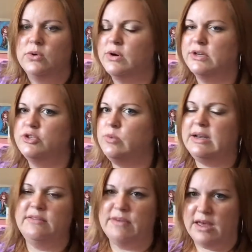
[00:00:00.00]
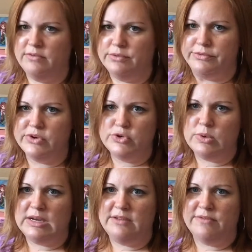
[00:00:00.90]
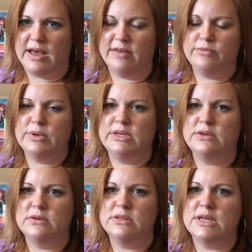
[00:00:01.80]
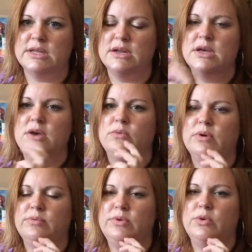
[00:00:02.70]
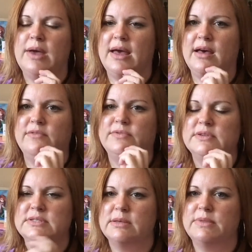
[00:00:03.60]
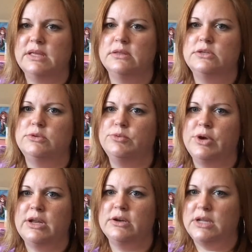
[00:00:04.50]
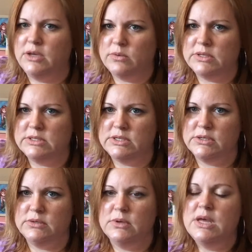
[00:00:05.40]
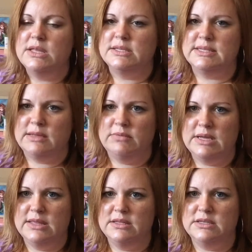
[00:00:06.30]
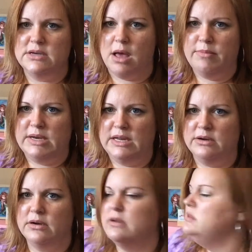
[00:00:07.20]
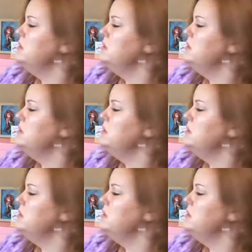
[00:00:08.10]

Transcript: or 25 over 25. We know that when you have something in the numerator equal to the same thing in the denominator,